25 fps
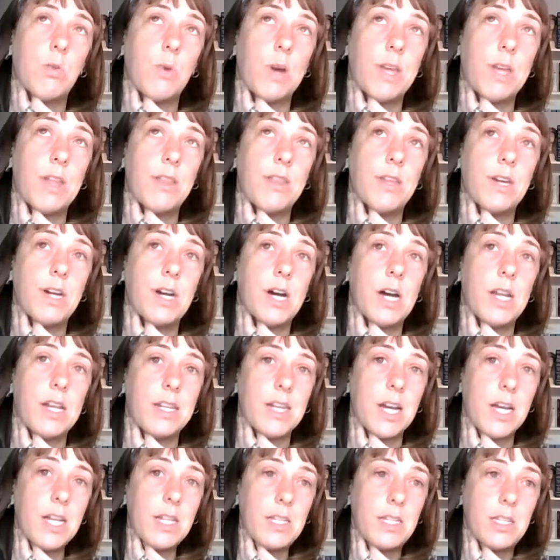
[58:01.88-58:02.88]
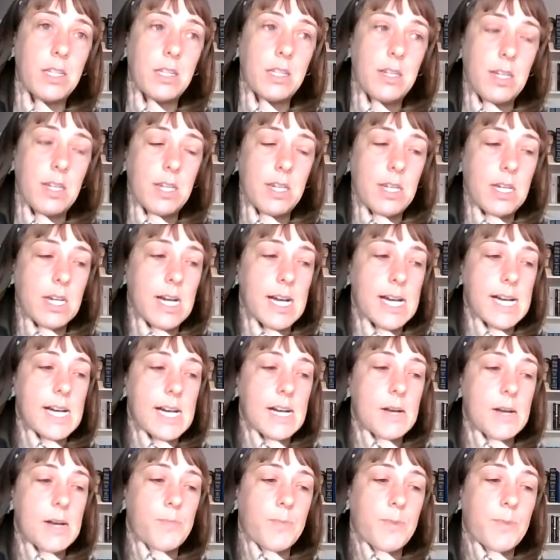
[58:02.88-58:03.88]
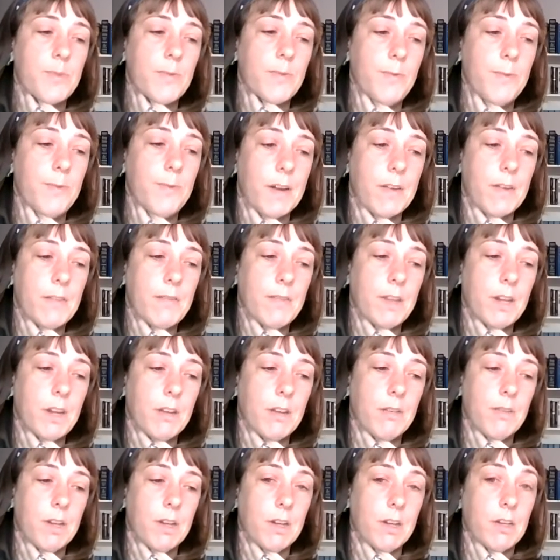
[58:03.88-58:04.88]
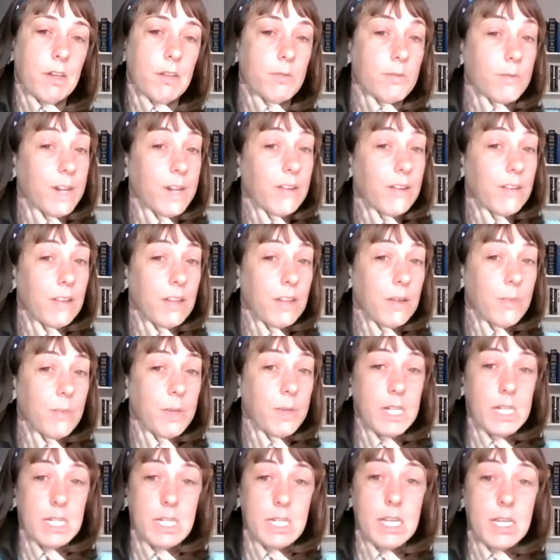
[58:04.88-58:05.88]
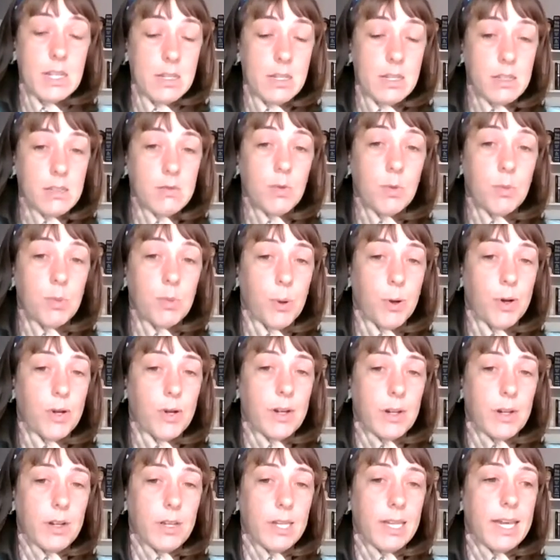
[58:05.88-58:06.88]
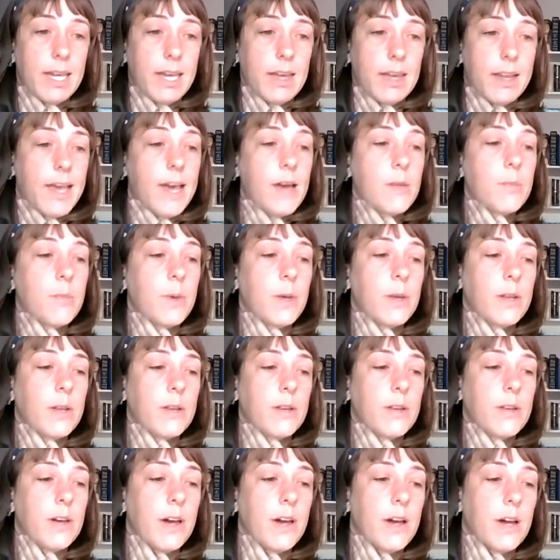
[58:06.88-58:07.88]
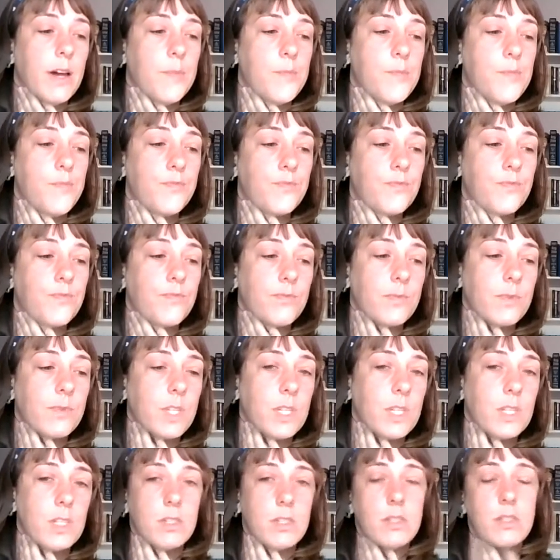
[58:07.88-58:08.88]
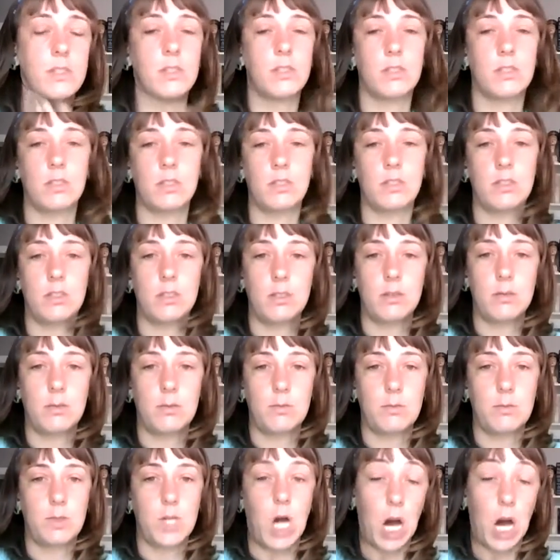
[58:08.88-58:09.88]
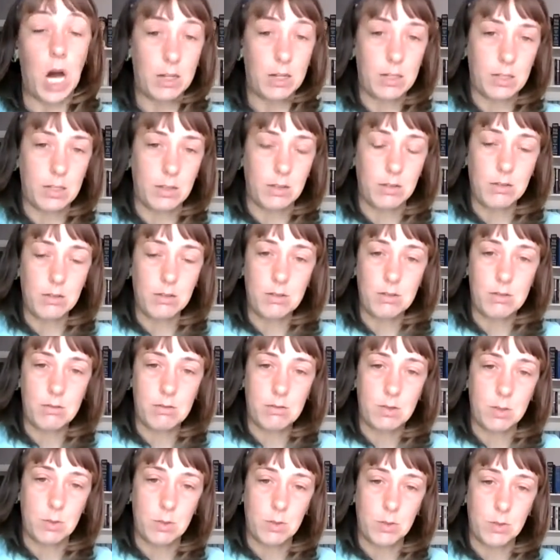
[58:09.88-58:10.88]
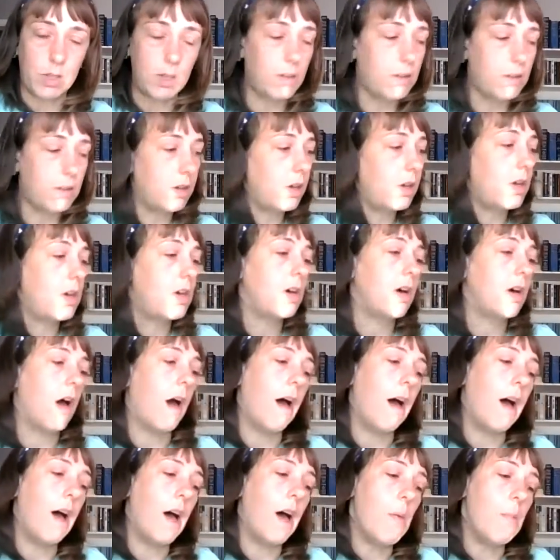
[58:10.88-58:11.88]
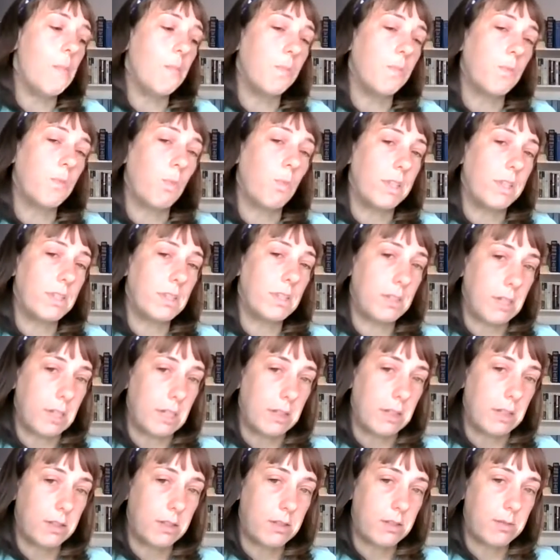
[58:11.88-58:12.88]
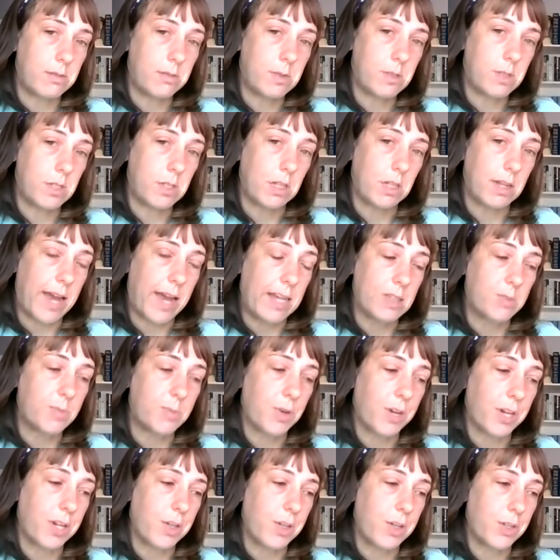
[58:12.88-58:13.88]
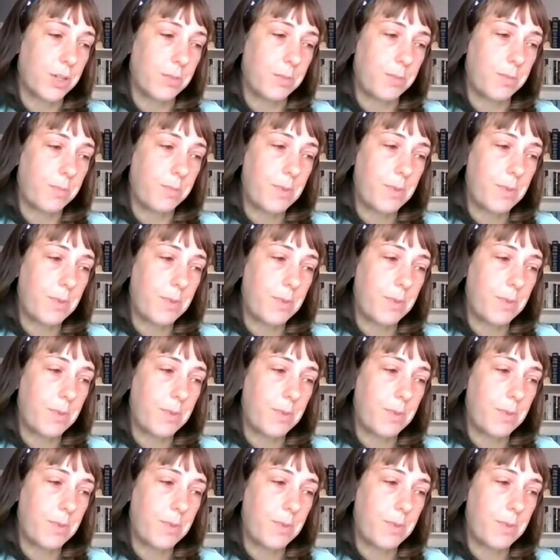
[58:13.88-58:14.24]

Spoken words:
with a nut. Very, very, very rarely, but it is reported and it can happen, is cockatiels, usually, with seed aspiration.